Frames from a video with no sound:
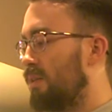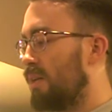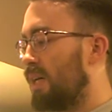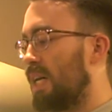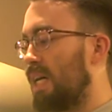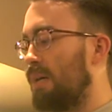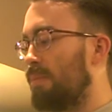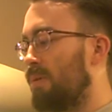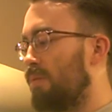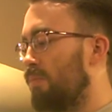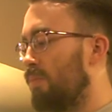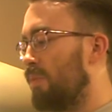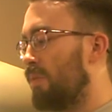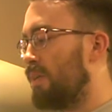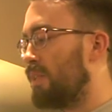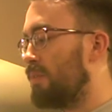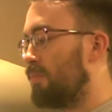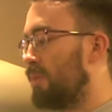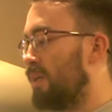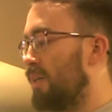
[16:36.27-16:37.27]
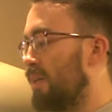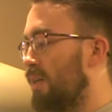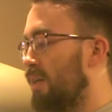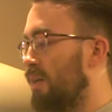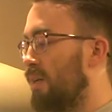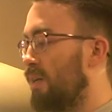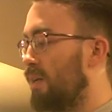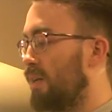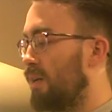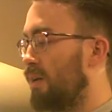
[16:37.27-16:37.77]
I am unwilling to begin
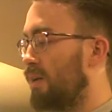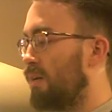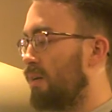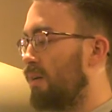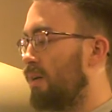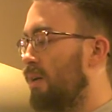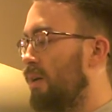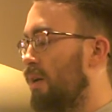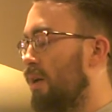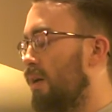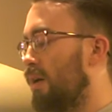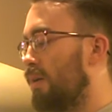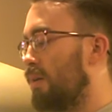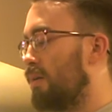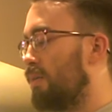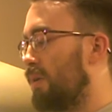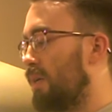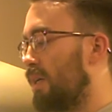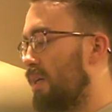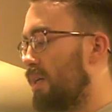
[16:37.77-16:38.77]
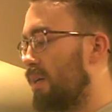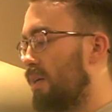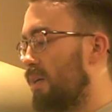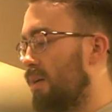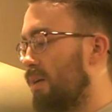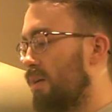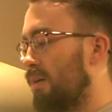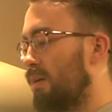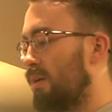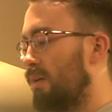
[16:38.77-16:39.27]
here, hollowing
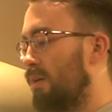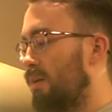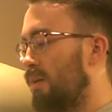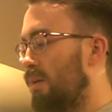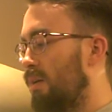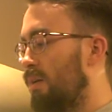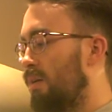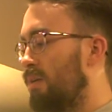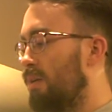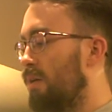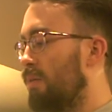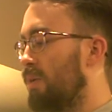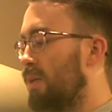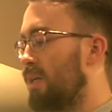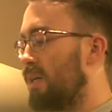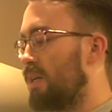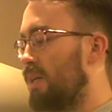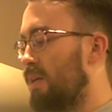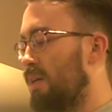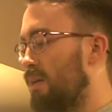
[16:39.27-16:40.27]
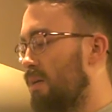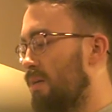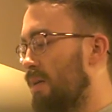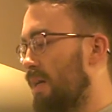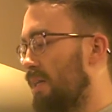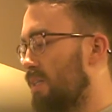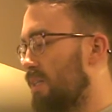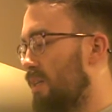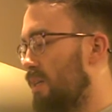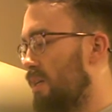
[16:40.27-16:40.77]
here, knowing here
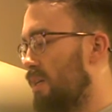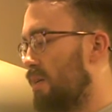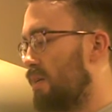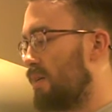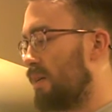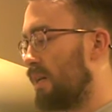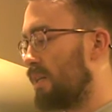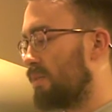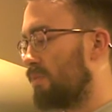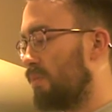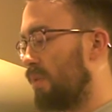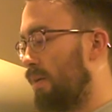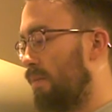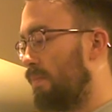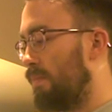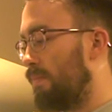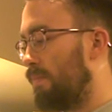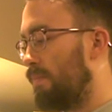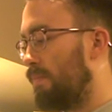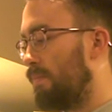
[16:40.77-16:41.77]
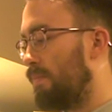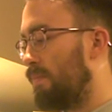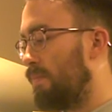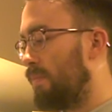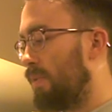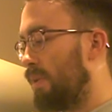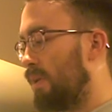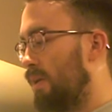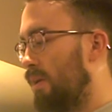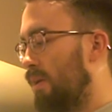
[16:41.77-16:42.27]
as here as rim.
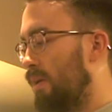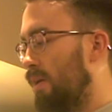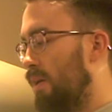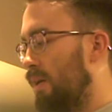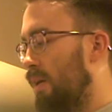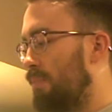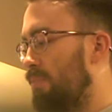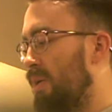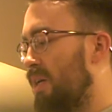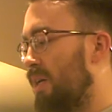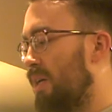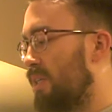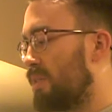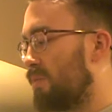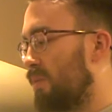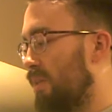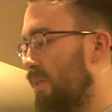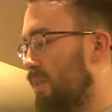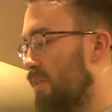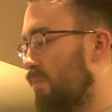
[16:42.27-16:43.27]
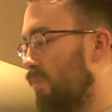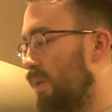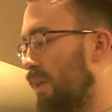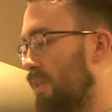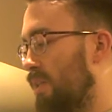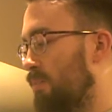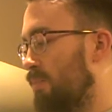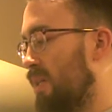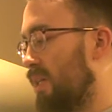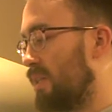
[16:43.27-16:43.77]
It begins with this
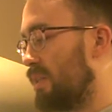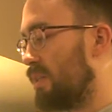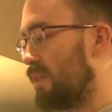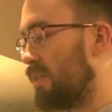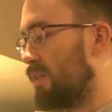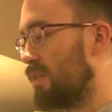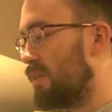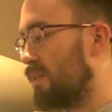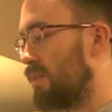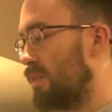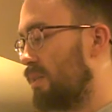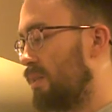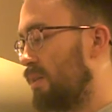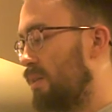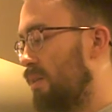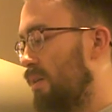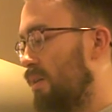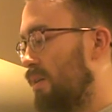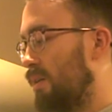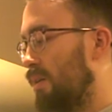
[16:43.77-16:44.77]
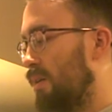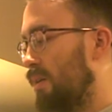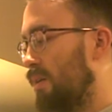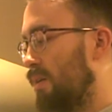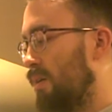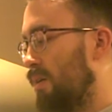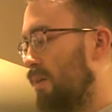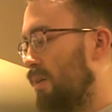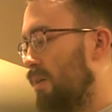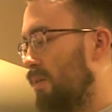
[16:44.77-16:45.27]
wince pieces,
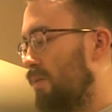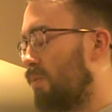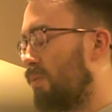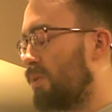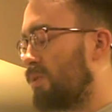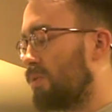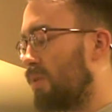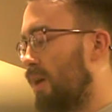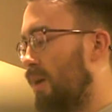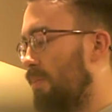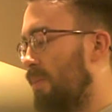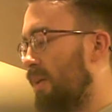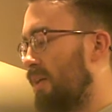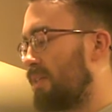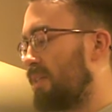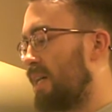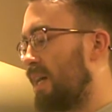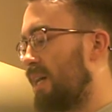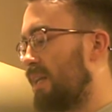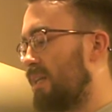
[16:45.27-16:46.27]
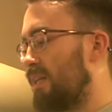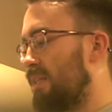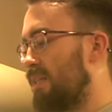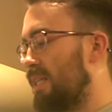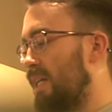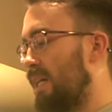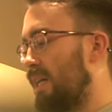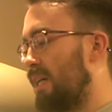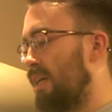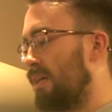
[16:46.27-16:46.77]
nor drama as that in
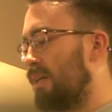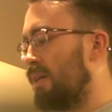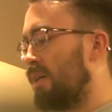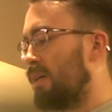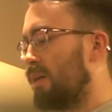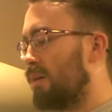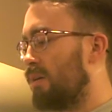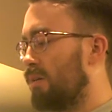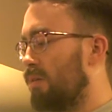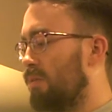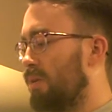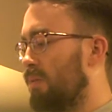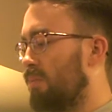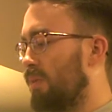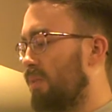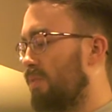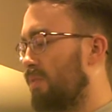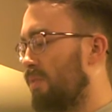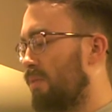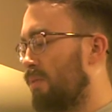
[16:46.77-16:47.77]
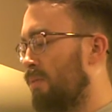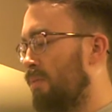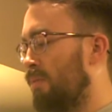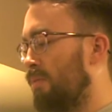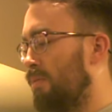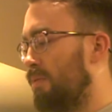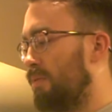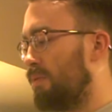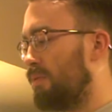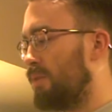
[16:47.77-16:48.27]
day, colluding with
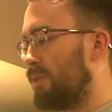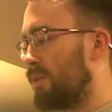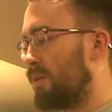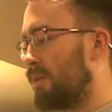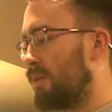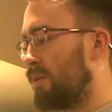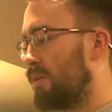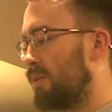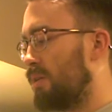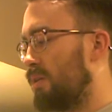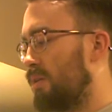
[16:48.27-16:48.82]
food search.